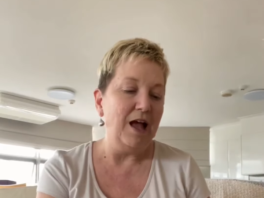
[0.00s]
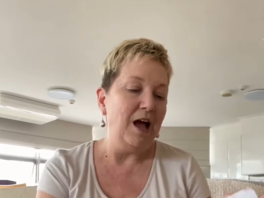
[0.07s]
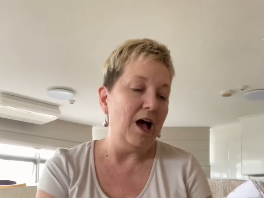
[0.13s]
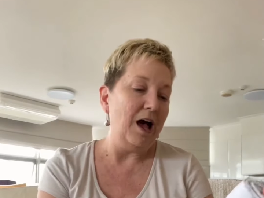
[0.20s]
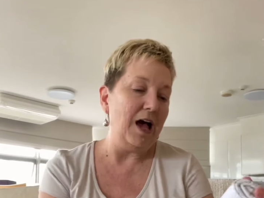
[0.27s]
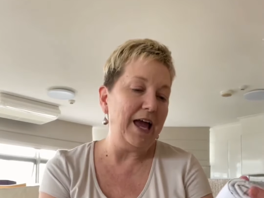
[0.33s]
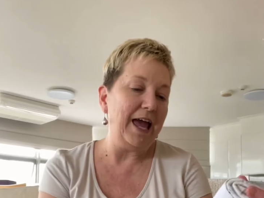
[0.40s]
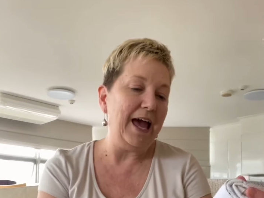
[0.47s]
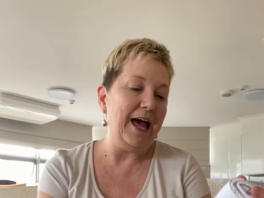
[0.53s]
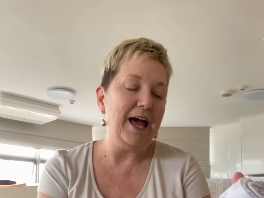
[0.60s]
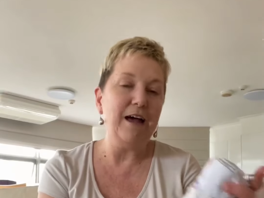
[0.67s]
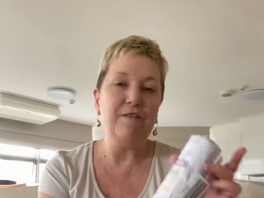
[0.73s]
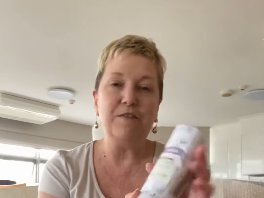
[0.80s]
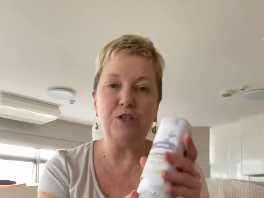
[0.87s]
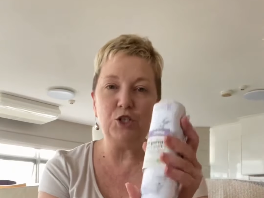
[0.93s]
I
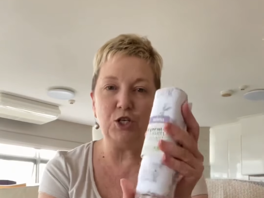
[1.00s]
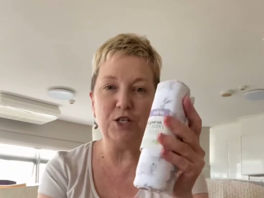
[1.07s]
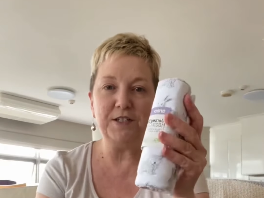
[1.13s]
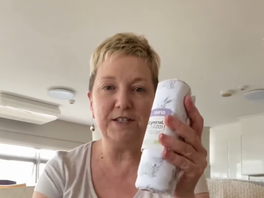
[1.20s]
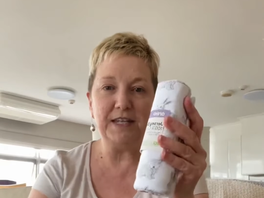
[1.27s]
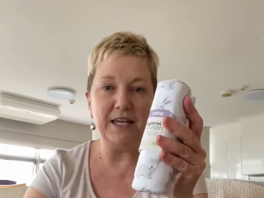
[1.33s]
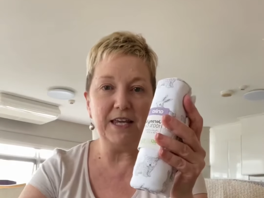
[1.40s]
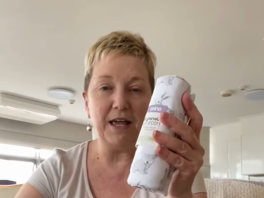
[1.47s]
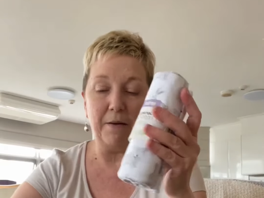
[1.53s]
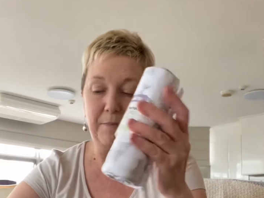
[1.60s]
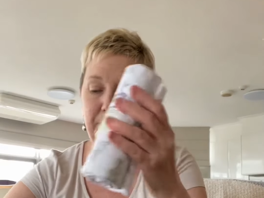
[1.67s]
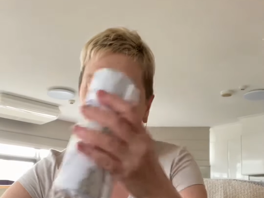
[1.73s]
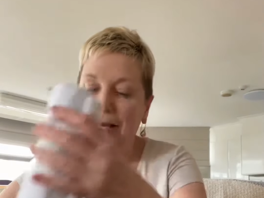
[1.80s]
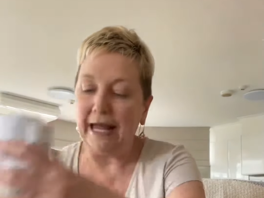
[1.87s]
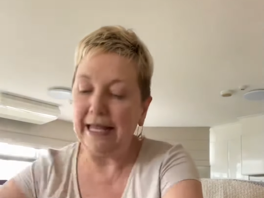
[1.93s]
have a jersey
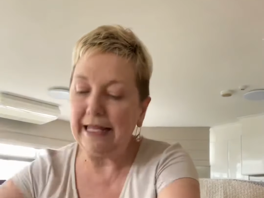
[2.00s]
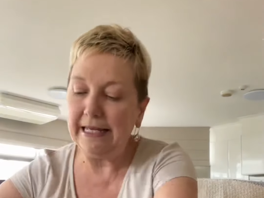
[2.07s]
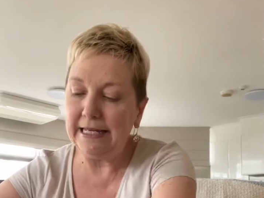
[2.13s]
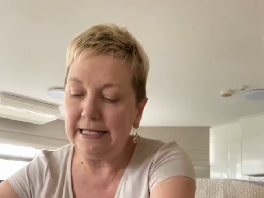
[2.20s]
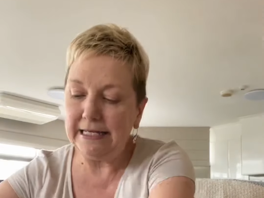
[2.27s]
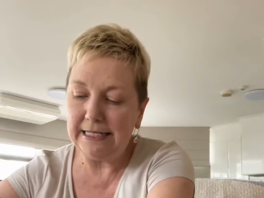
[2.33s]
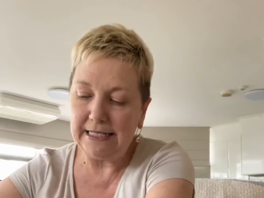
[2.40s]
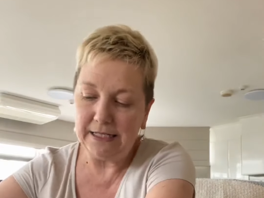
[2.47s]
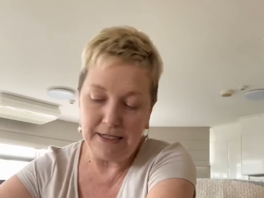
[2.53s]
blanket.